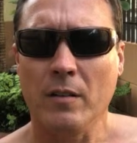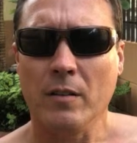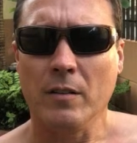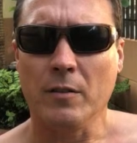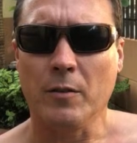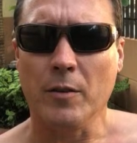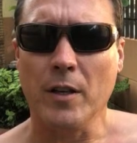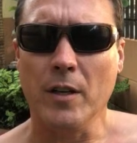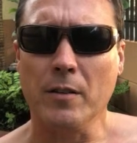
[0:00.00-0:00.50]

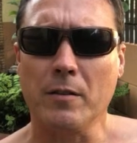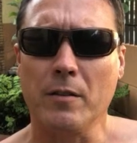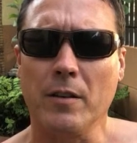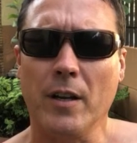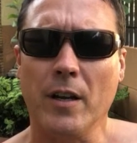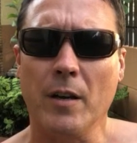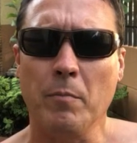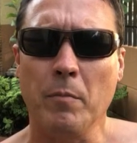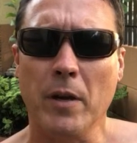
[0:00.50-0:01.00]
So
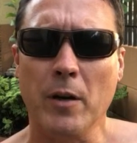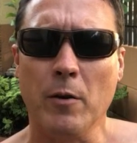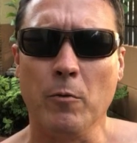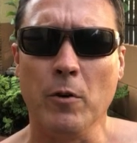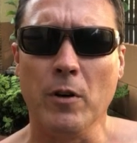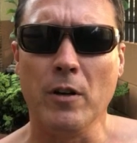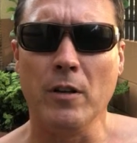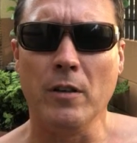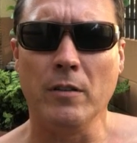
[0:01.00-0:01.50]
yesterday I made a
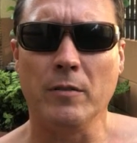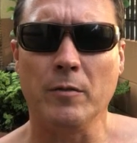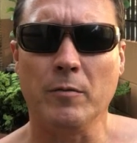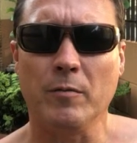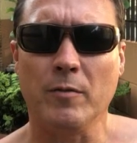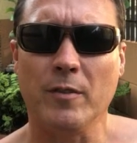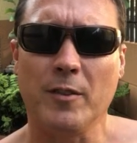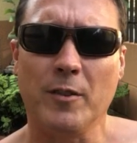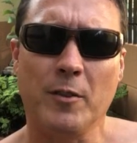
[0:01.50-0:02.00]
run,
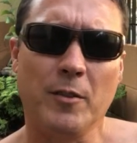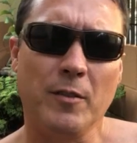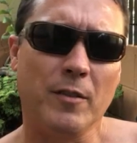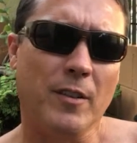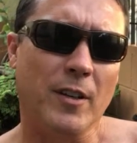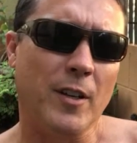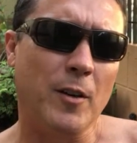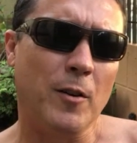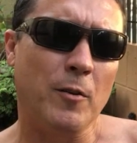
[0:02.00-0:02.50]

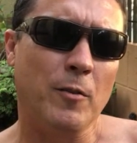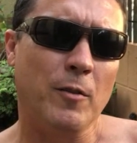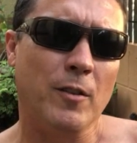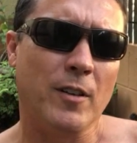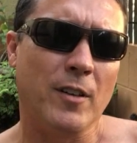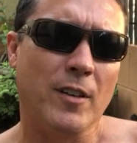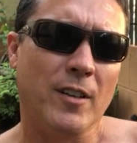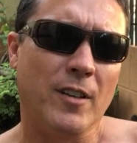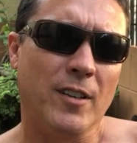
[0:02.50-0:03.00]
you know,
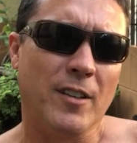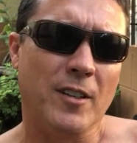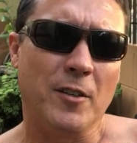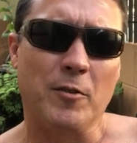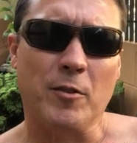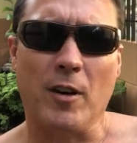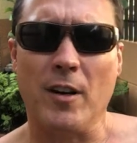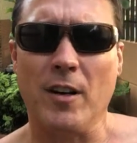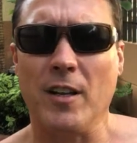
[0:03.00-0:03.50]

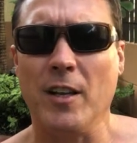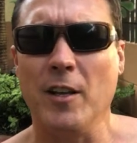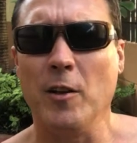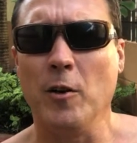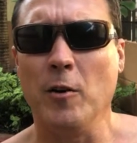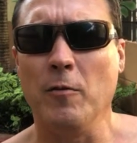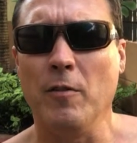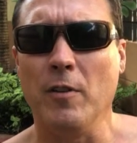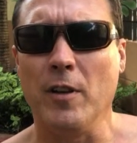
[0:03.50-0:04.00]
tried to get
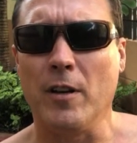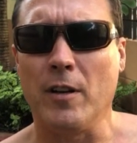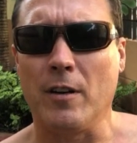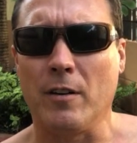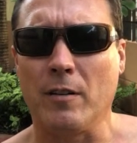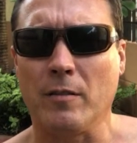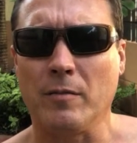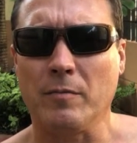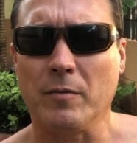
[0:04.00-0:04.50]
over
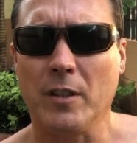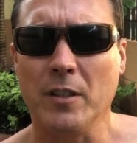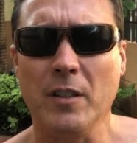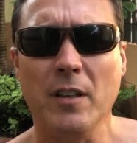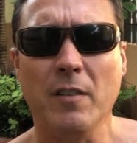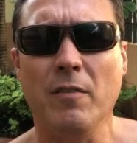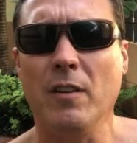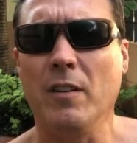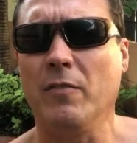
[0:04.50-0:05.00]
there. Because
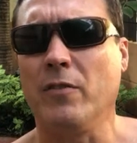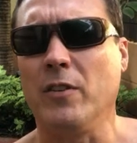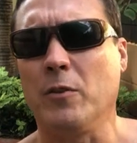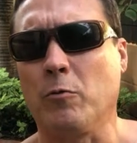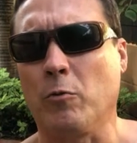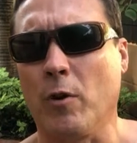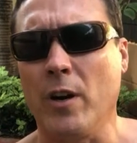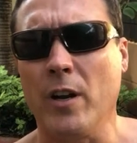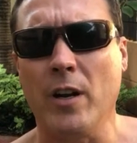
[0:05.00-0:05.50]
even if it's
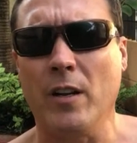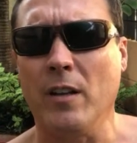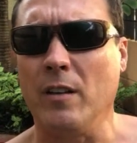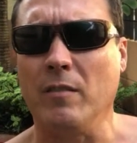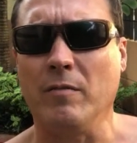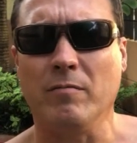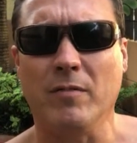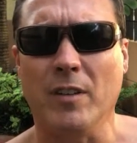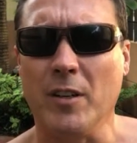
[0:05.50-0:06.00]

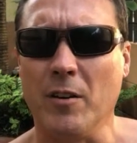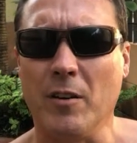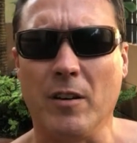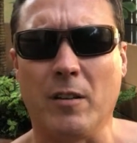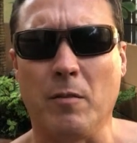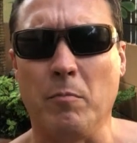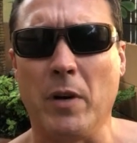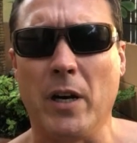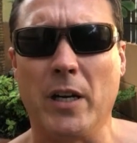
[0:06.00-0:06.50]
raining and you're at
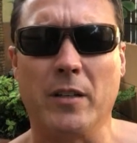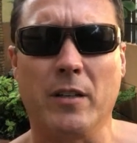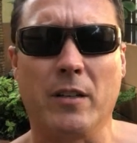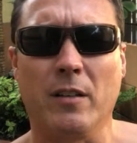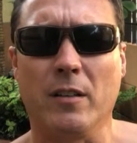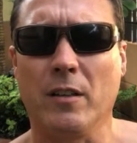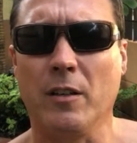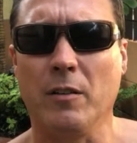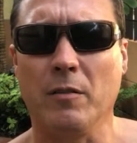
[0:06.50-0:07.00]
the Magic
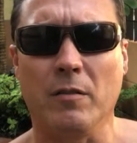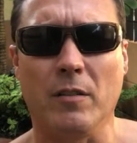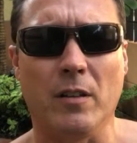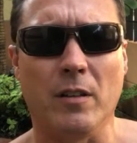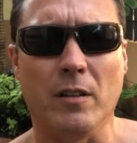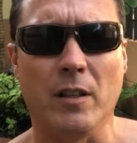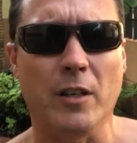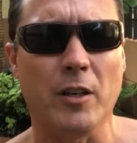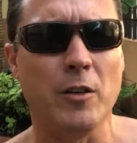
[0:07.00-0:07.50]

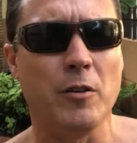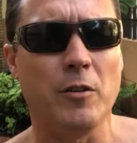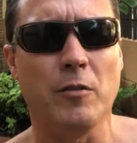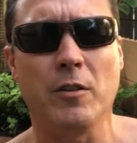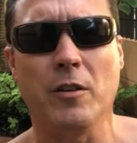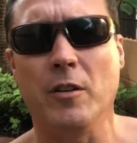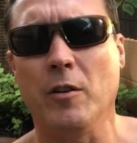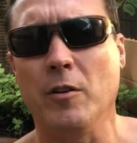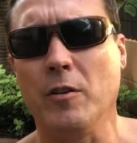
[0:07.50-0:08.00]

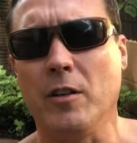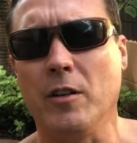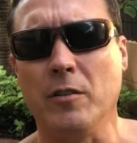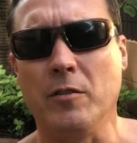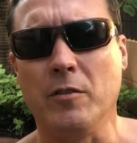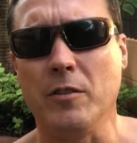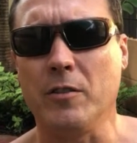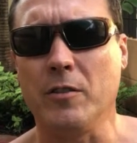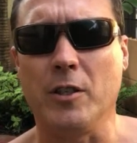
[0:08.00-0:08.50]
Lagoon, you know, you can
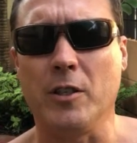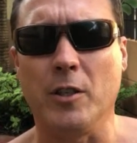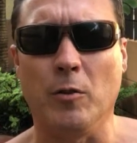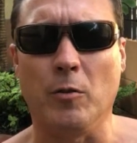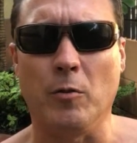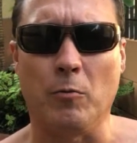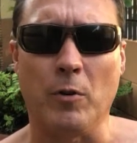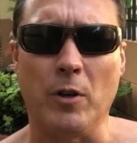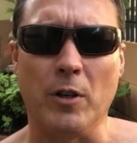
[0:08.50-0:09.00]
just chill in
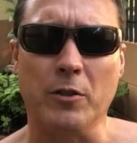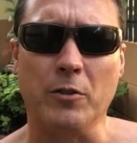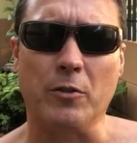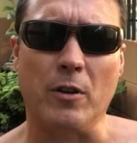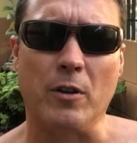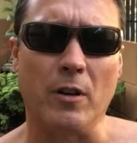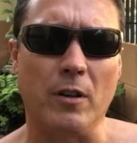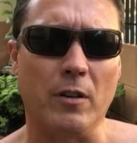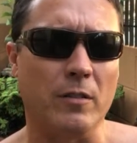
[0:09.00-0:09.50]
the
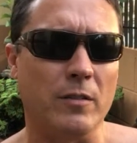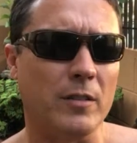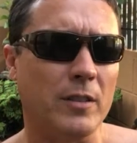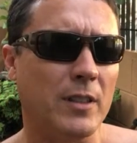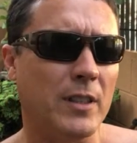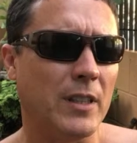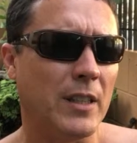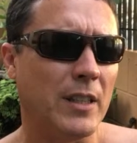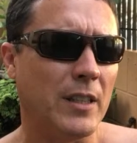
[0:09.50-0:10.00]
restaurant
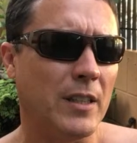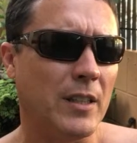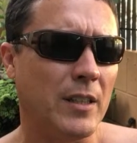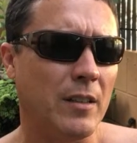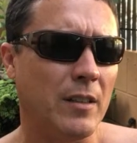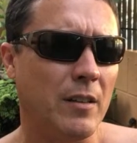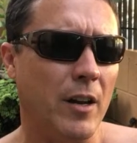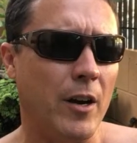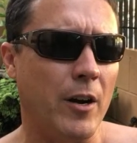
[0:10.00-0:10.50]

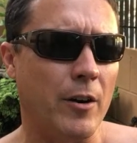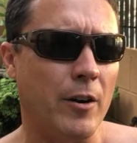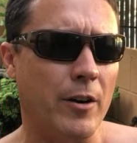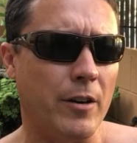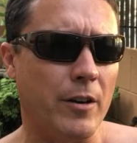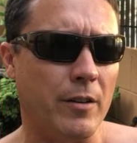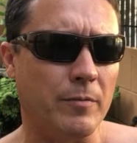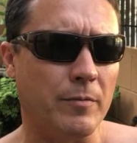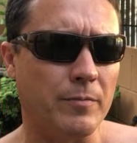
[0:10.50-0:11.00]

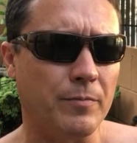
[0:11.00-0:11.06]
area.